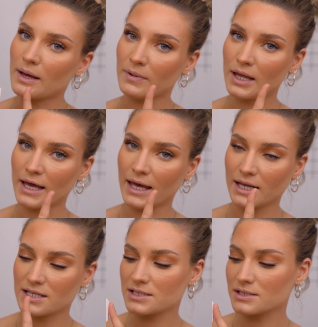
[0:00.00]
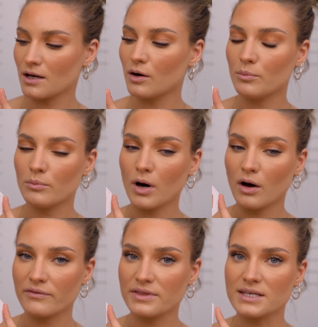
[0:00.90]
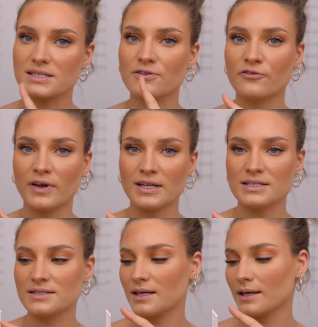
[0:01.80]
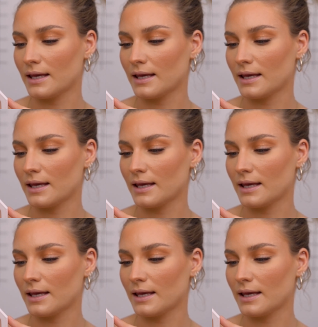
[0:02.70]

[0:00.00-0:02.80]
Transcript: I'm gonna add some of this Fenty